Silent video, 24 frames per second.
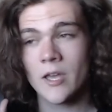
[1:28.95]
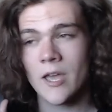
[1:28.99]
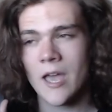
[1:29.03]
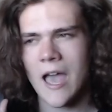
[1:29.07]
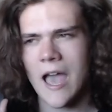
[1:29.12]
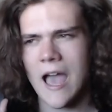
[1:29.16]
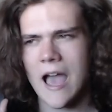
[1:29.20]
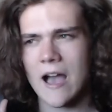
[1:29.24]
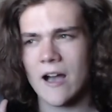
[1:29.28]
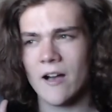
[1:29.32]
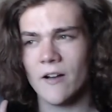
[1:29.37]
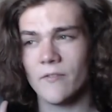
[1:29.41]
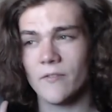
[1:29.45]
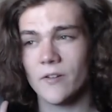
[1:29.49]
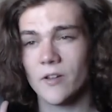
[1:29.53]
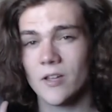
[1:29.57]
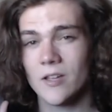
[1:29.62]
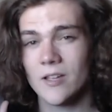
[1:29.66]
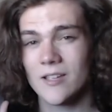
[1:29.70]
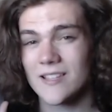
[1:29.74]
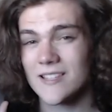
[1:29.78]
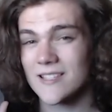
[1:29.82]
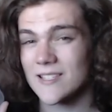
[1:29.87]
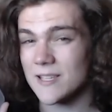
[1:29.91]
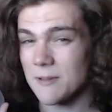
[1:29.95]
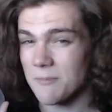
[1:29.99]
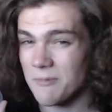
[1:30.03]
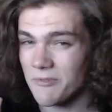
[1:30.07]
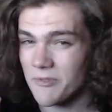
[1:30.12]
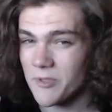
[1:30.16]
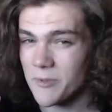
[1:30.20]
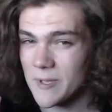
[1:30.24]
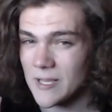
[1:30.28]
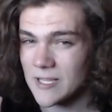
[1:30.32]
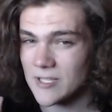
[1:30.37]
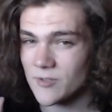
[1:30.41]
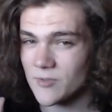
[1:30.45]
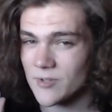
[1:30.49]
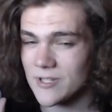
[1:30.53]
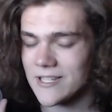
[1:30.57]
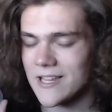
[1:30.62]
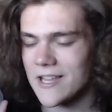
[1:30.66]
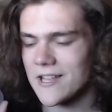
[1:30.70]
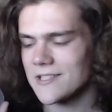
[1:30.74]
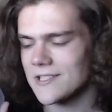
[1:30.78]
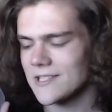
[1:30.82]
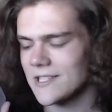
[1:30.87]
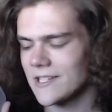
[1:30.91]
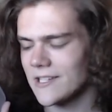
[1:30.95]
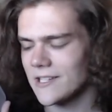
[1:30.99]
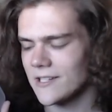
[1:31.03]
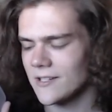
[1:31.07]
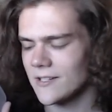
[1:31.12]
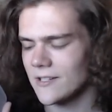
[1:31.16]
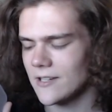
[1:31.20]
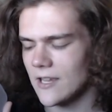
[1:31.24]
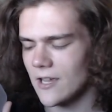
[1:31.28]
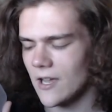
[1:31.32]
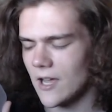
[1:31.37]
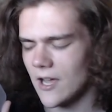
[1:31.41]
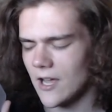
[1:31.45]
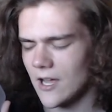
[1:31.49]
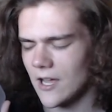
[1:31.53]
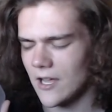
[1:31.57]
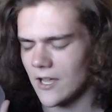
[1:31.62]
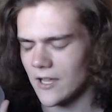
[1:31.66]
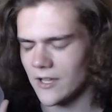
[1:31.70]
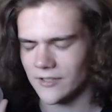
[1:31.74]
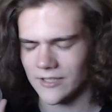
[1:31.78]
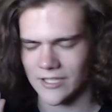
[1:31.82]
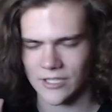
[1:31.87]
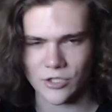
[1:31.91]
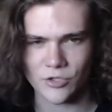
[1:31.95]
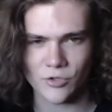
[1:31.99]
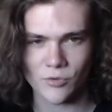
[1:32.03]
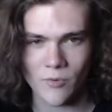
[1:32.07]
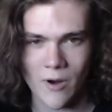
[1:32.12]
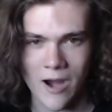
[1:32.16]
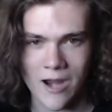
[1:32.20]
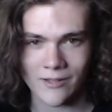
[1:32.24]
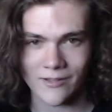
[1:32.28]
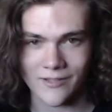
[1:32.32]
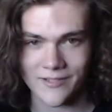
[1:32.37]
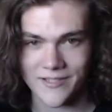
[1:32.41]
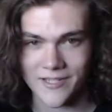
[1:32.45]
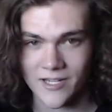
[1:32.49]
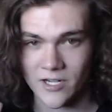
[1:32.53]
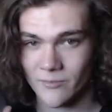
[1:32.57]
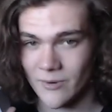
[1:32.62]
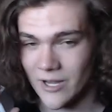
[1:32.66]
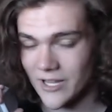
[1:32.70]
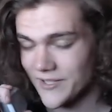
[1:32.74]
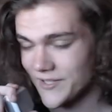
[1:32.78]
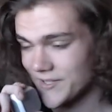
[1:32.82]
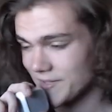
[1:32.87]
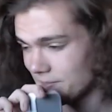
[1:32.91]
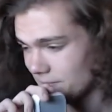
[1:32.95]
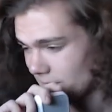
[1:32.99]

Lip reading: have some of the best noise canceling in like true wireless earbuds.